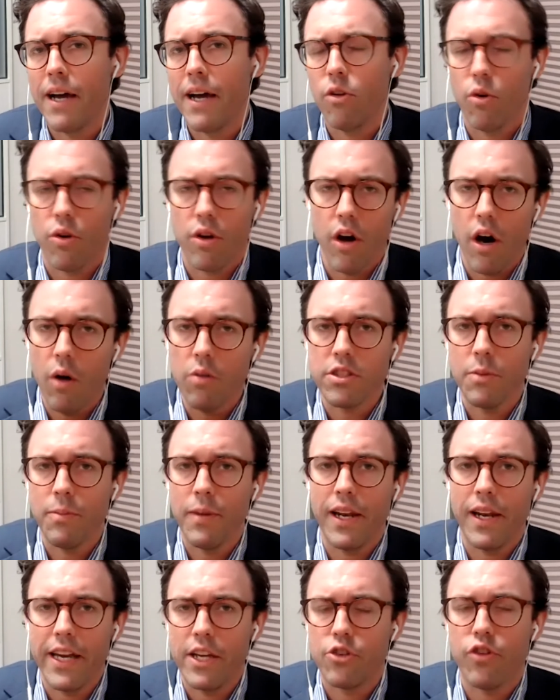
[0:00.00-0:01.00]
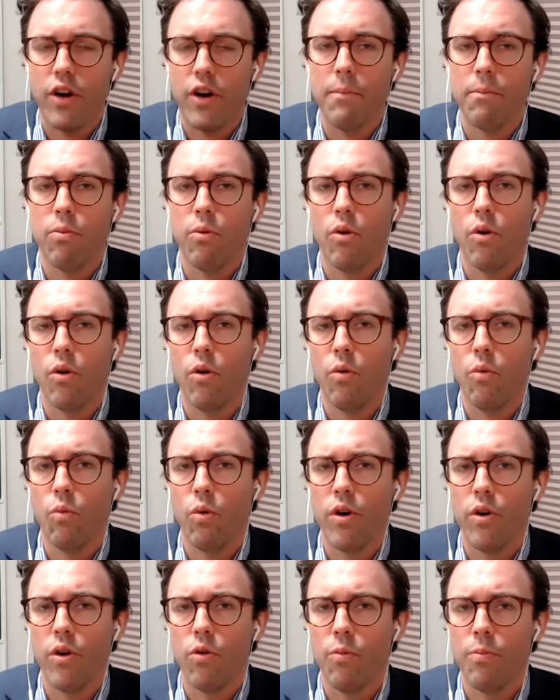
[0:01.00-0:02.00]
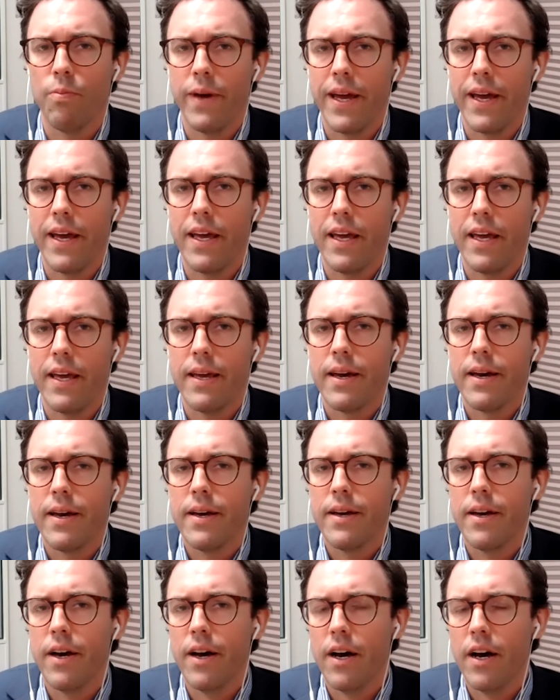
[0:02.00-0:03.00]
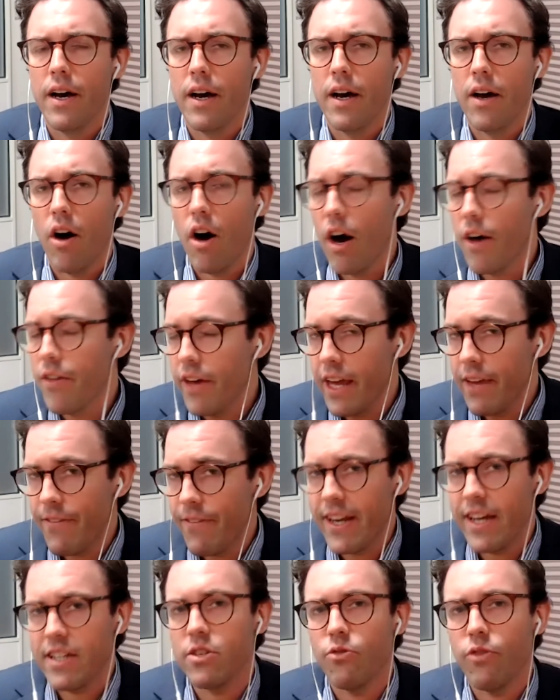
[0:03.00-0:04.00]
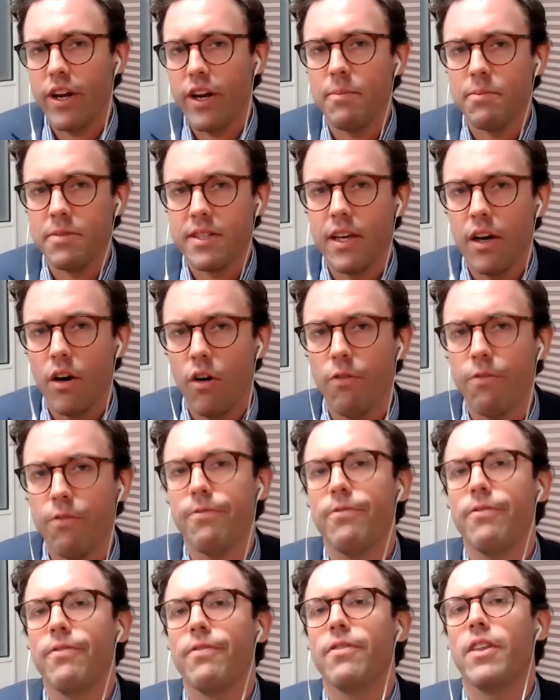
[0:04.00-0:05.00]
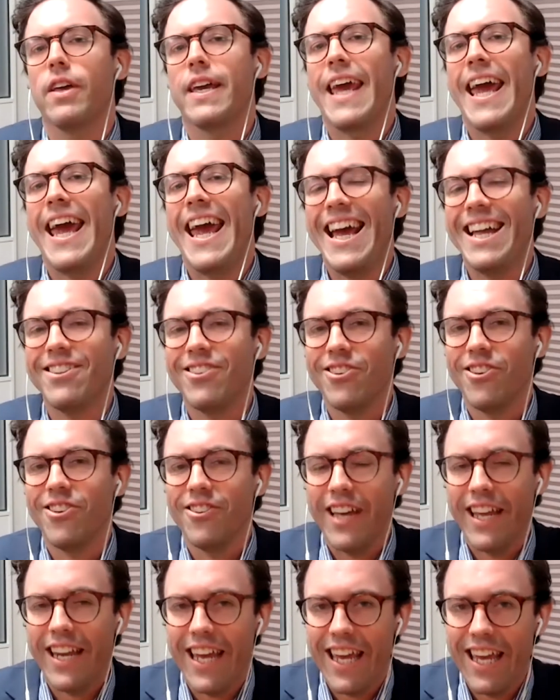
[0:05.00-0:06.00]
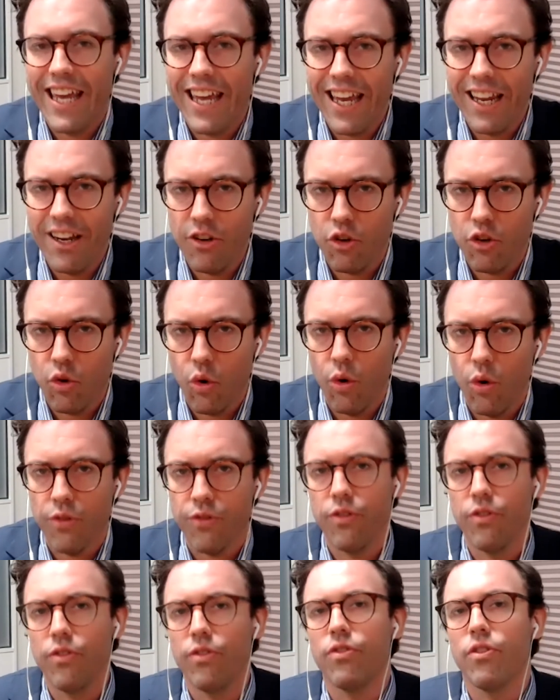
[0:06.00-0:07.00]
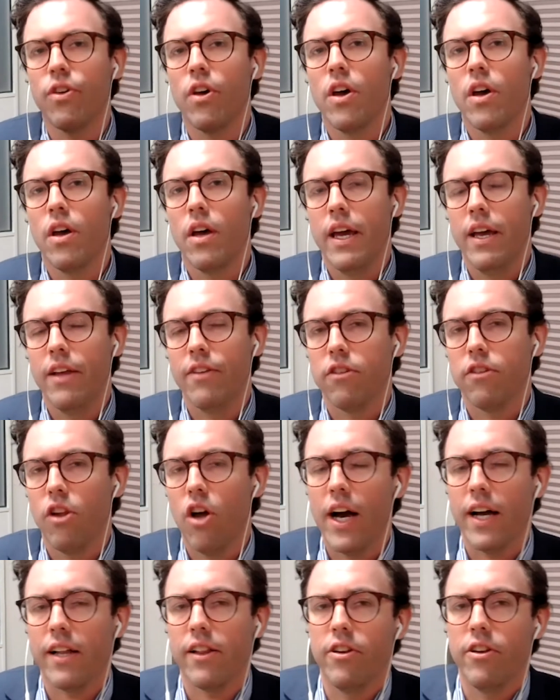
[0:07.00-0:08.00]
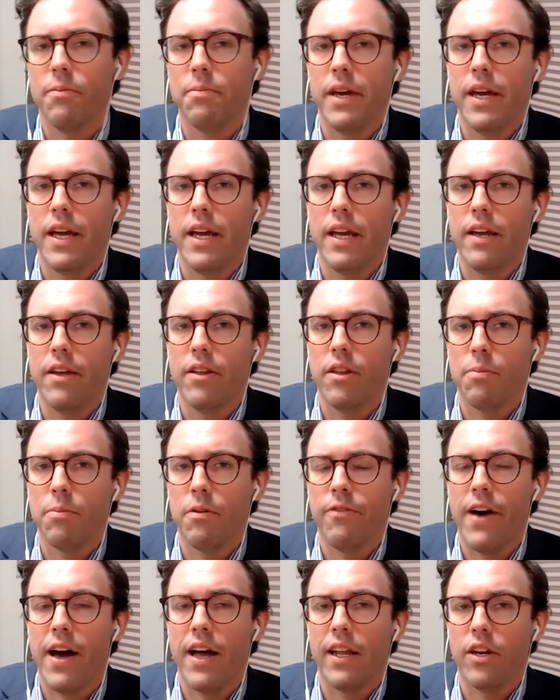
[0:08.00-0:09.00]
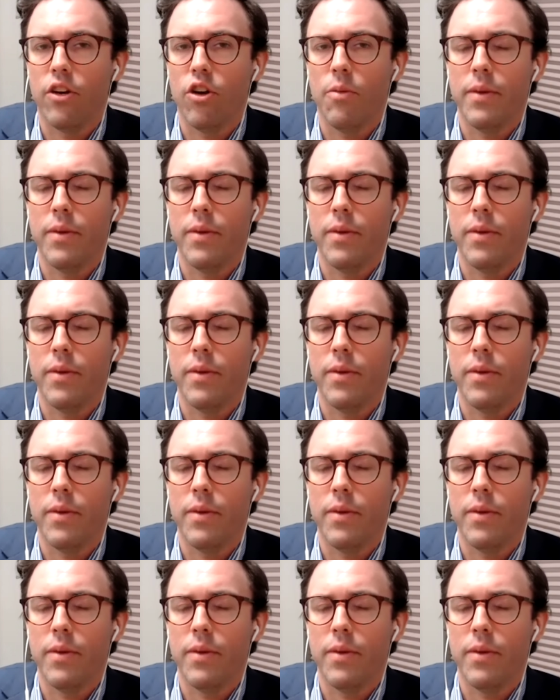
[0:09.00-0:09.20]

But ultimately, Trump will be either, if he doesn't run himself, the candidate that he endorses is likely to be the prevailing